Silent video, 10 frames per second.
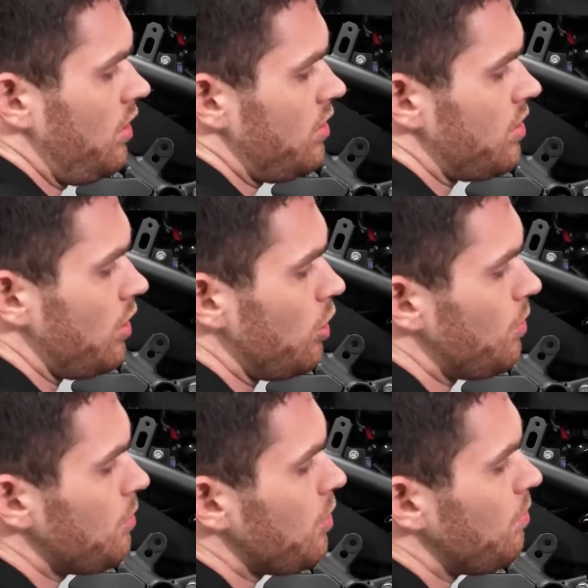It's an
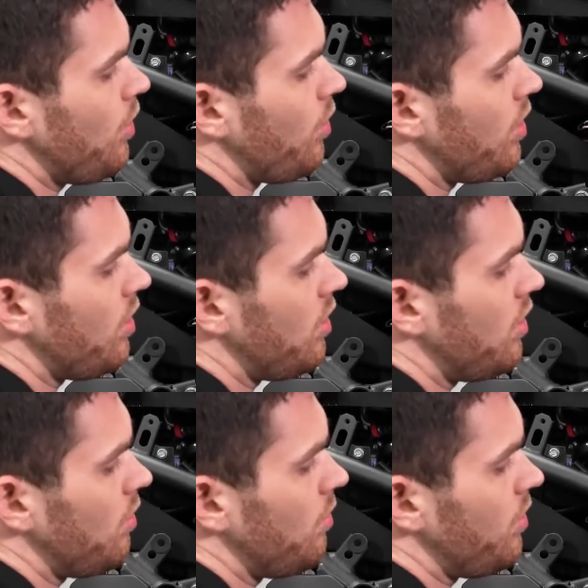aluminum component
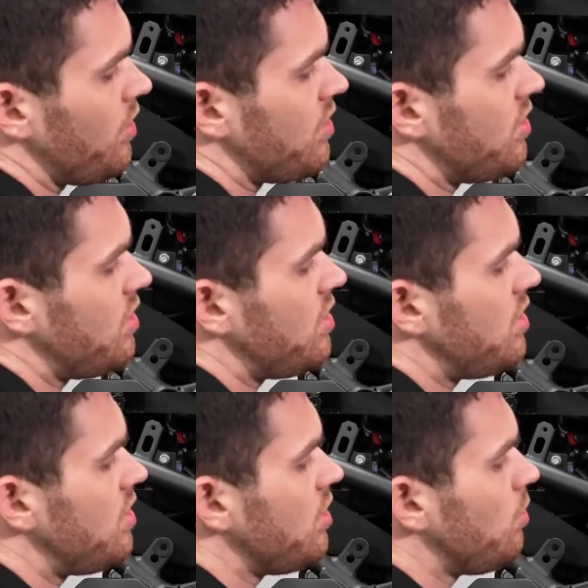with a
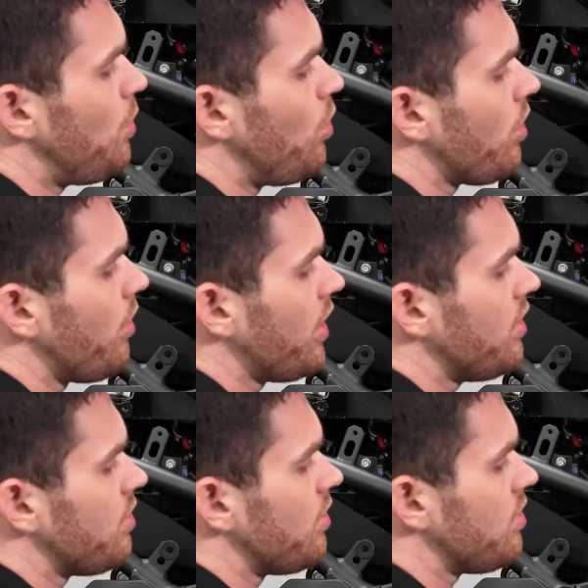steel bolt going
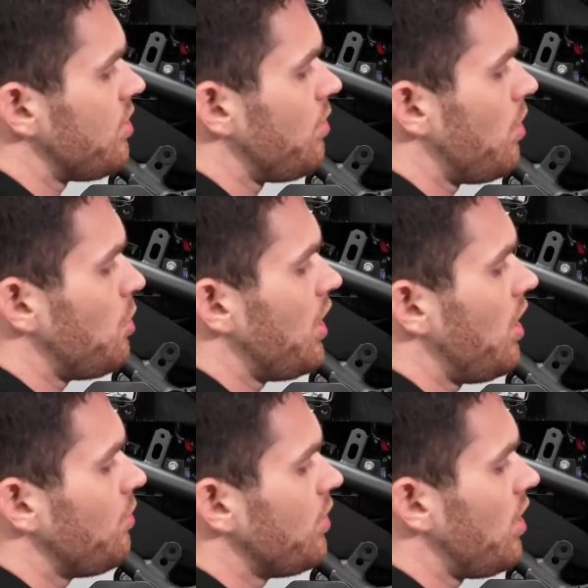into it, so you wanna be
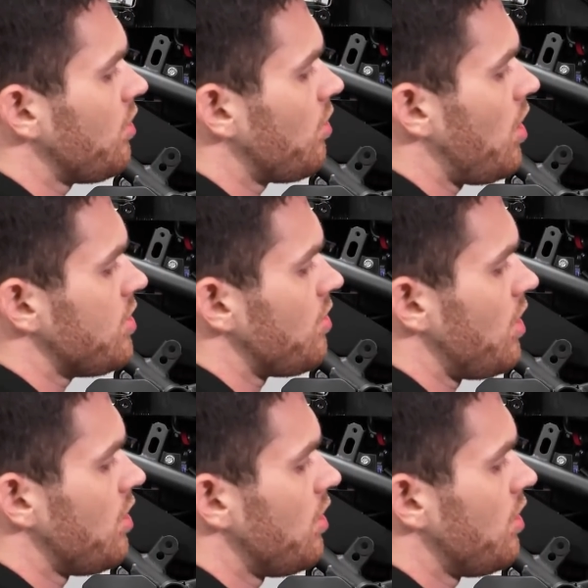careful not to cross thread.